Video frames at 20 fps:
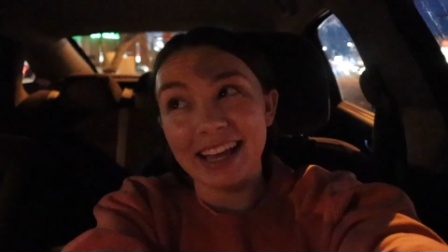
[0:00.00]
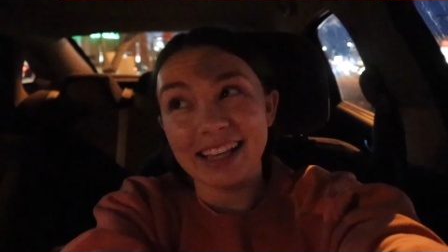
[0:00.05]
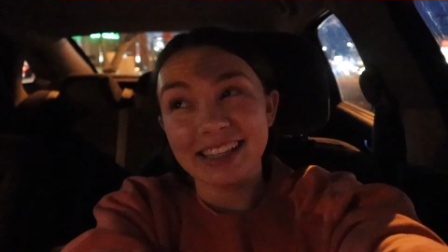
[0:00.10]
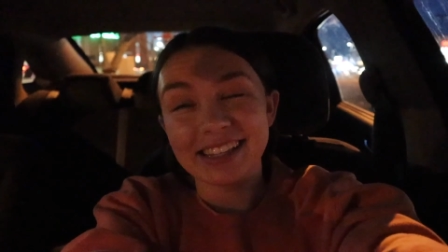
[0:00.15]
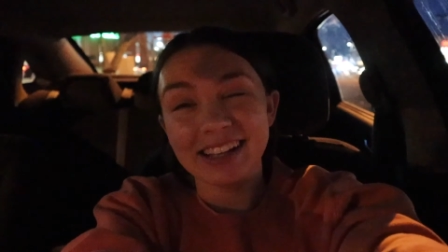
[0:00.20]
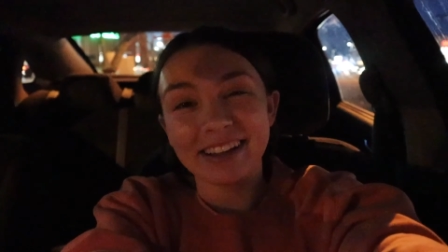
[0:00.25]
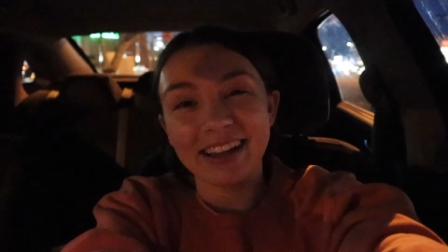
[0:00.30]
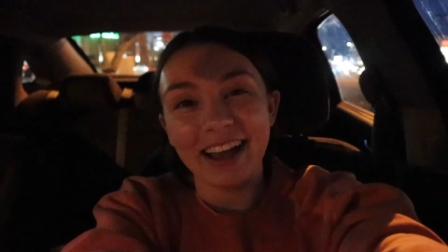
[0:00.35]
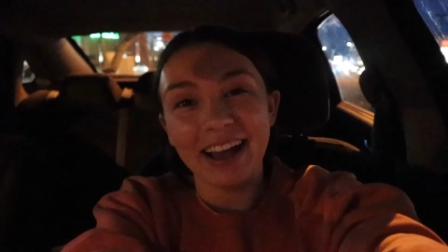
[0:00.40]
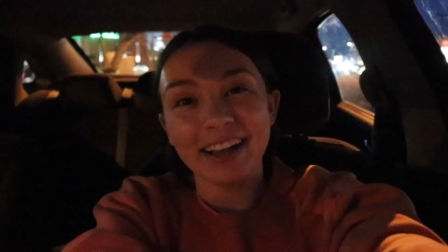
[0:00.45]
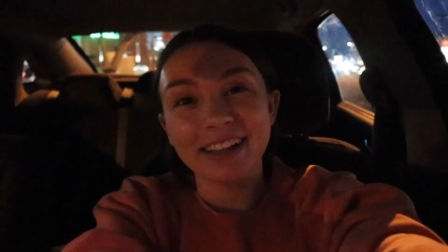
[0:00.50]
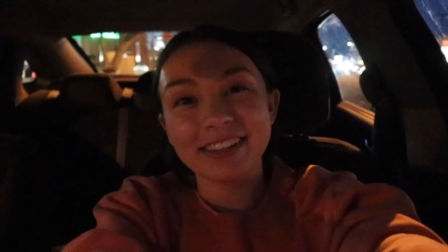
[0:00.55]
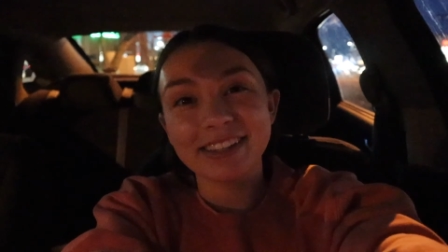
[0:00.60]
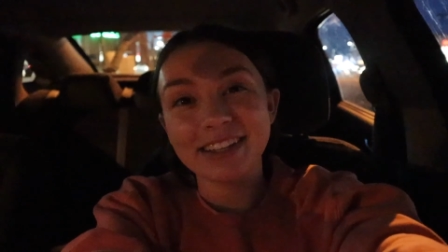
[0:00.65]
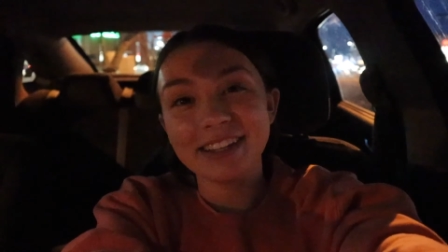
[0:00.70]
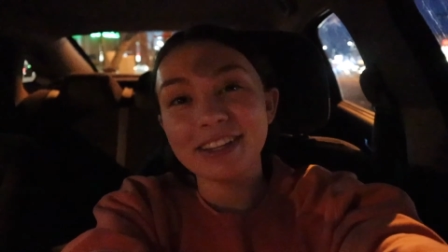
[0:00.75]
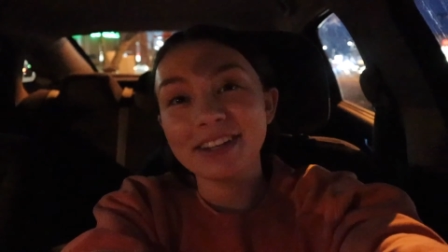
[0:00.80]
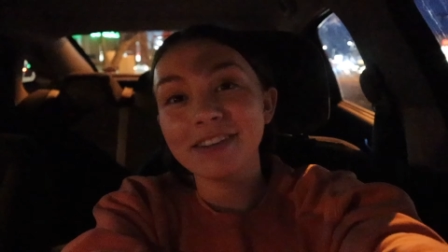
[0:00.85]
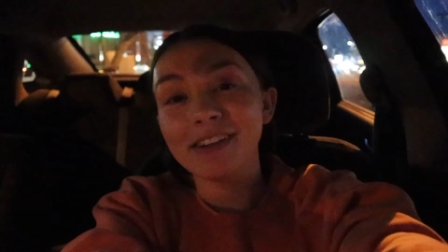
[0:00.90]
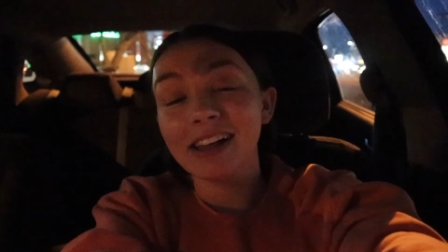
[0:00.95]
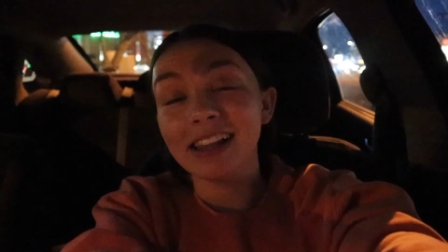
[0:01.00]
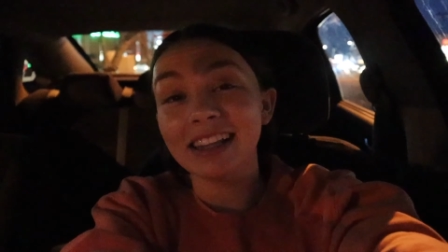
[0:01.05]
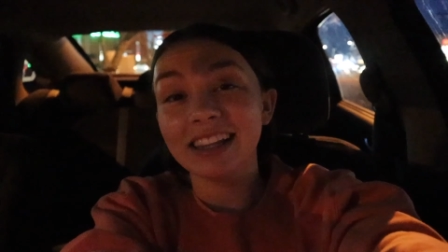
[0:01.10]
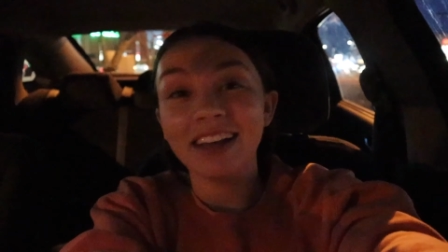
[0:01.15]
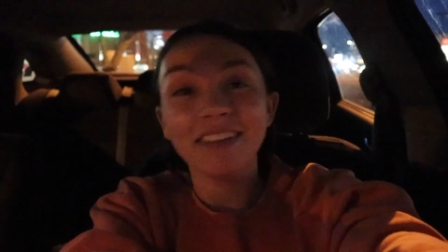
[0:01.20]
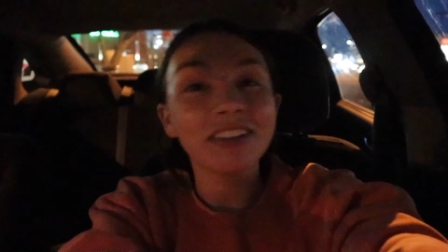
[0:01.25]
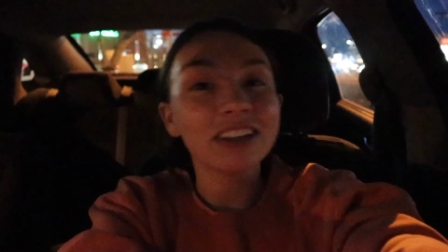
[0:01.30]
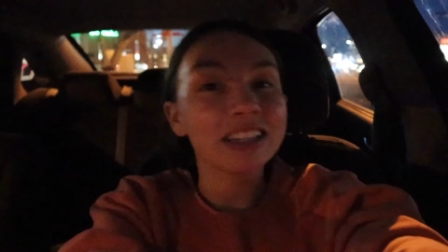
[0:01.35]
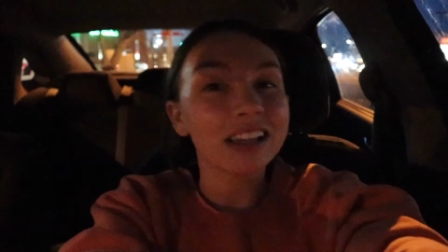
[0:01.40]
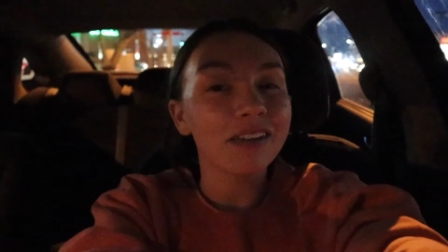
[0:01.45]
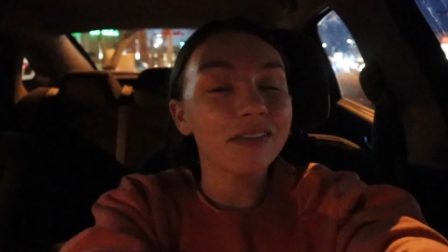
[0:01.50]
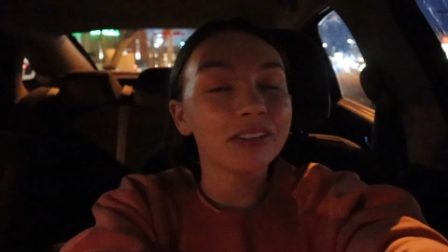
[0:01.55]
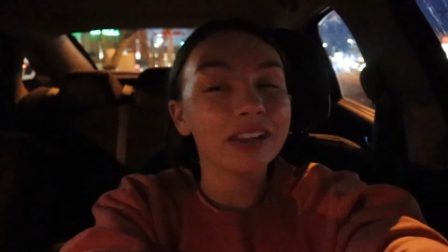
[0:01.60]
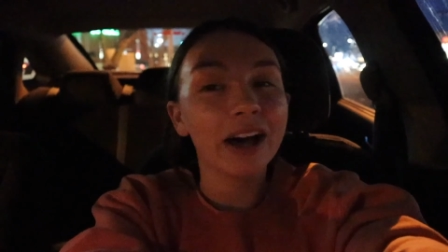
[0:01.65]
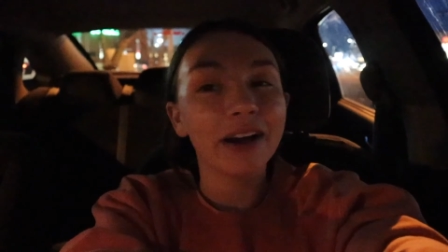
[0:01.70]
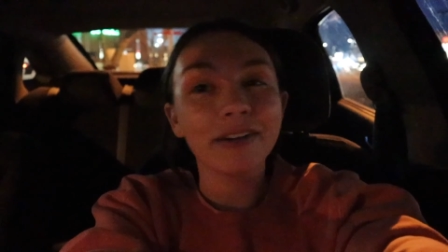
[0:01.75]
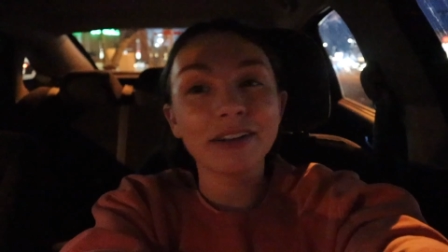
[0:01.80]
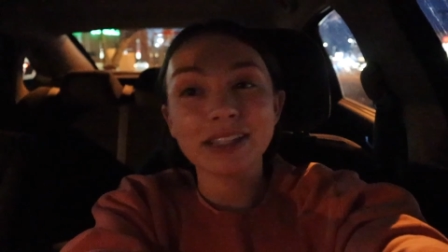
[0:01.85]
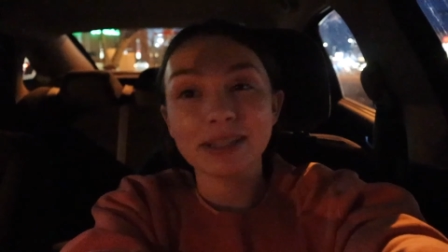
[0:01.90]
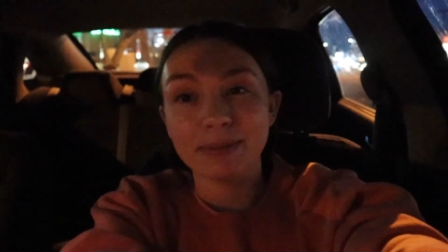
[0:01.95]
yes, okay, I'll see you lovely
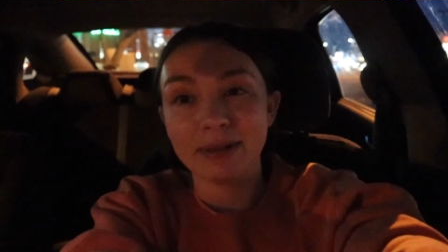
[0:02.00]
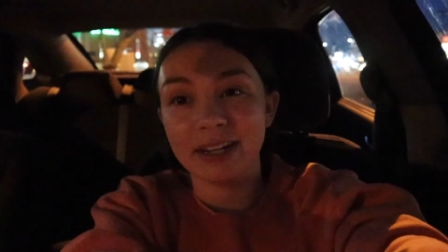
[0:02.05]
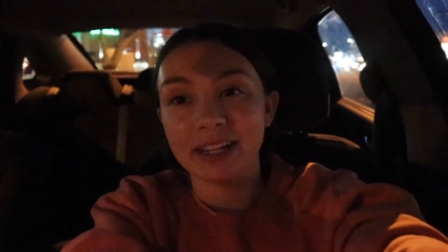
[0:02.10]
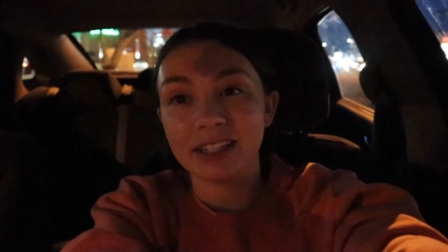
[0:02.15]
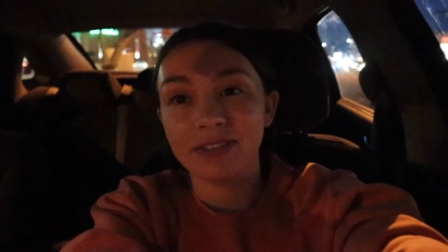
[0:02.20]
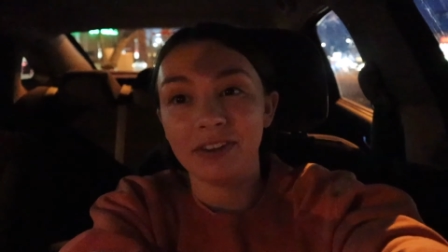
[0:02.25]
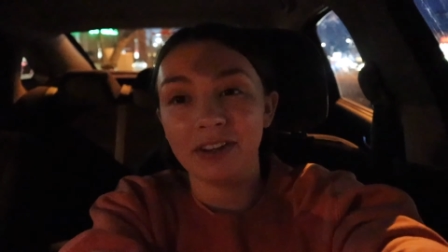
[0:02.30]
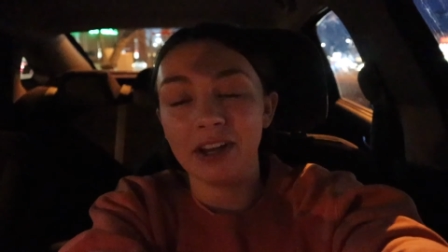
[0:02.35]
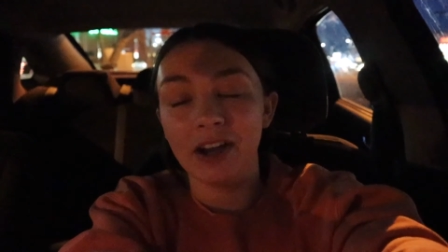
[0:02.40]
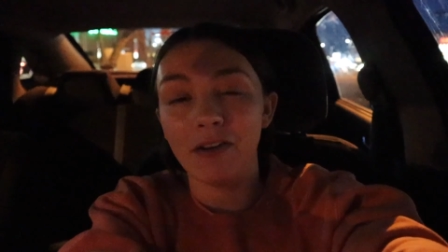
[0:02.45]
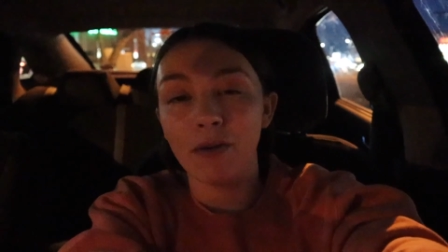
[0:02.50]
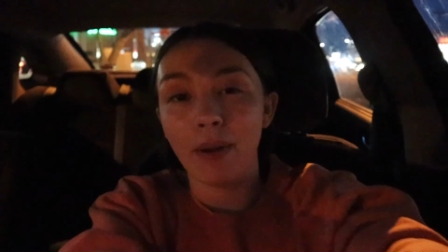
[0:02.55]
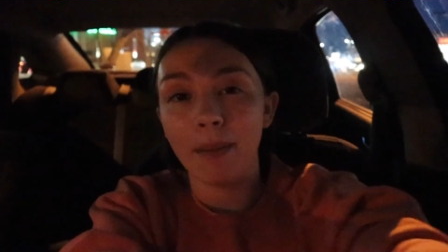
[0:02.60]
sunflowers in my next video.